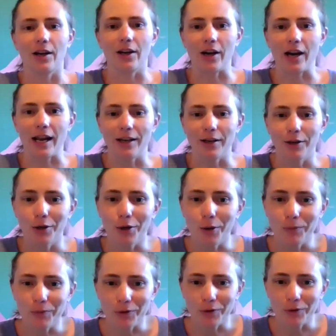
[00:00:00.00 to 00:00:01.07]
All right.
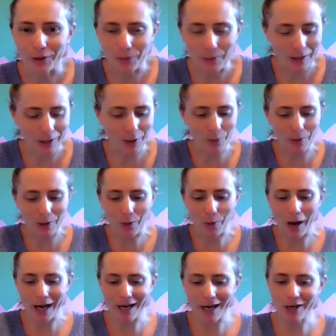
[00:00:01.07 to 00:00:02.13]
Hopefully it'll be a little bit
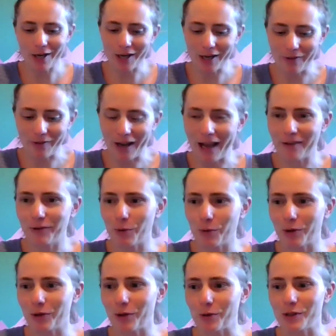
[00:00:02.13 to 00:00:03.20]
quieter. If I have to,
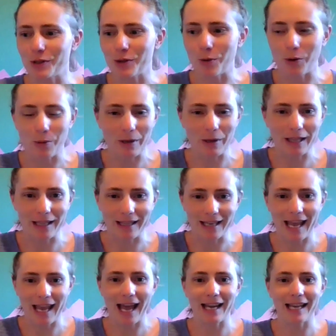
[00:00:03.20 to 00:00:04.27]
I'll close the door, but then the
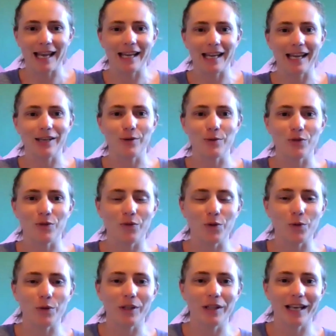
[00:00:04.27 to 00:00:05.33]
cat can't get to his
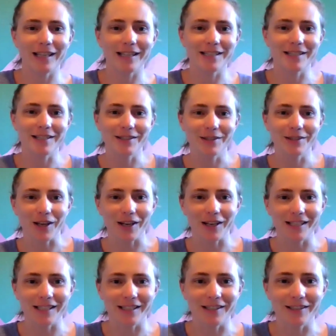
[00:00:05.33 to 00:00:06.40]
food, and that's not
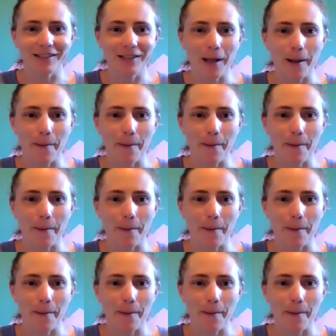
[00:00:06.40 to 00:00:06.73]
ideal.